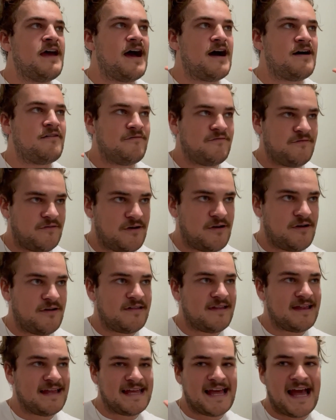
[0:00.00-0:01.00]
Our
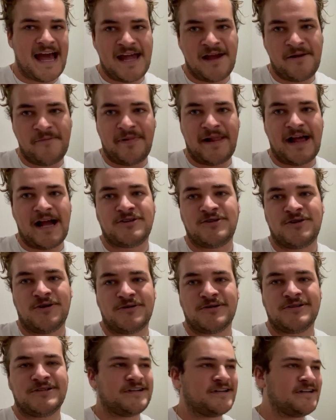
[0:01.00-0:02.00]
first gay and black
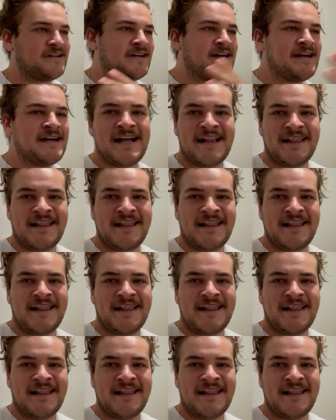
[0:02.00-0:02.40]
Doctor.